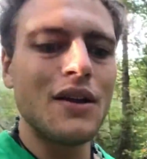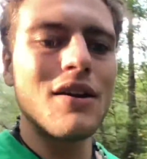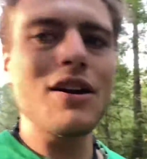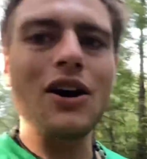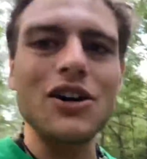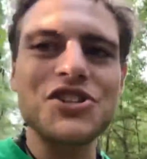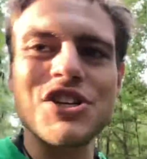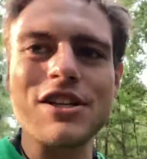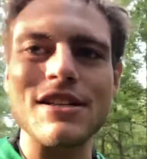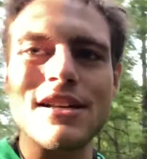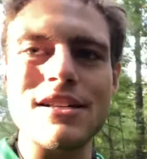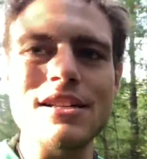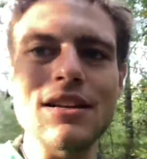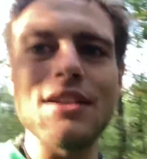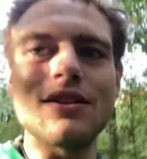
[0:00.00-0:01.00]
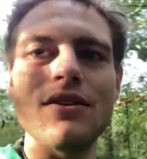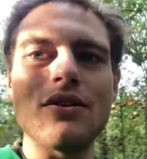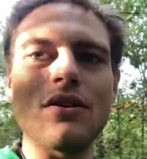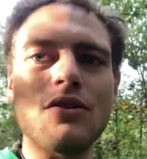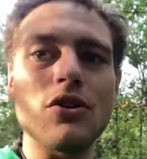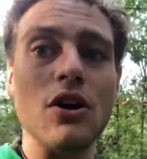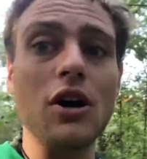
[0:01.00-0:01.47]
consciousness,
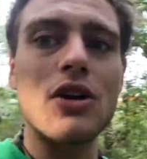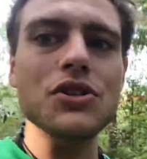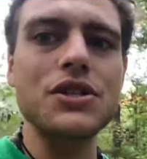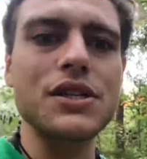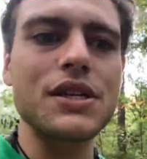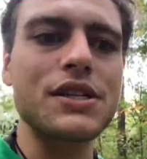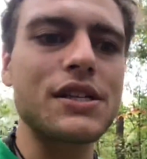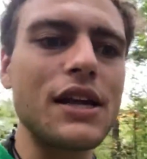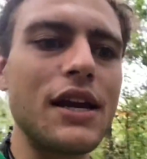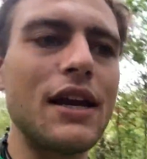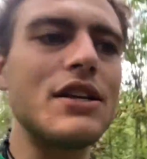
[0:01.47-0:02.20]
your consciousness state.